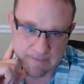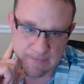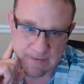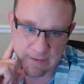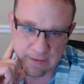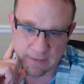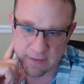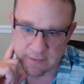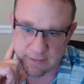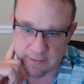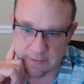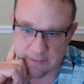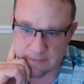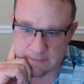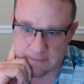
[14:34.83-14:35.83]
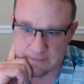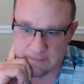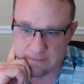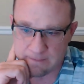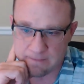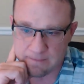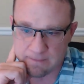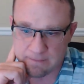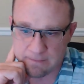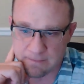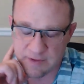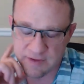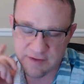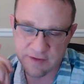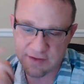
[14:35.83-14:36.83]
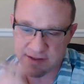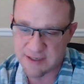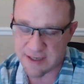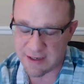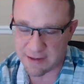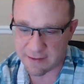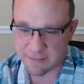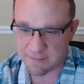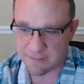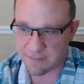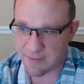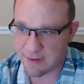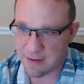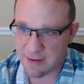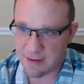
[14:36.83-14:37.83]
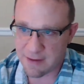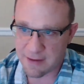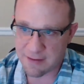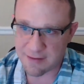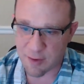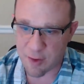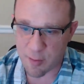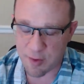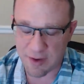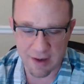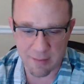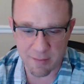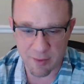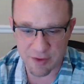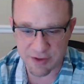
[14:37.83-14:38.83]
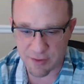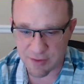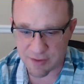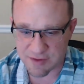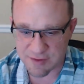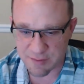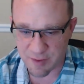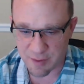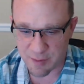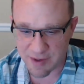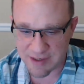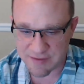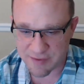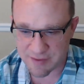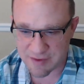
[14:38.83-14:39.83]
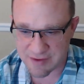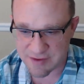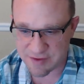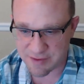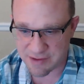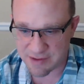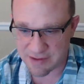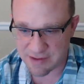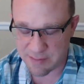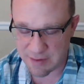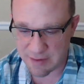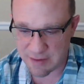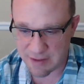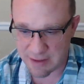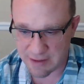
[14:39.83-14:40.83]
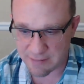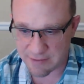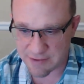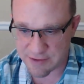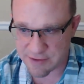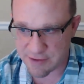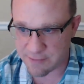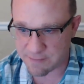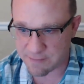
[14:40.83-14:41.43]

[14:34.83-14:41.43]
I think this is exciting. I think they're opening up more doors and more ways for us to communicate, which is good.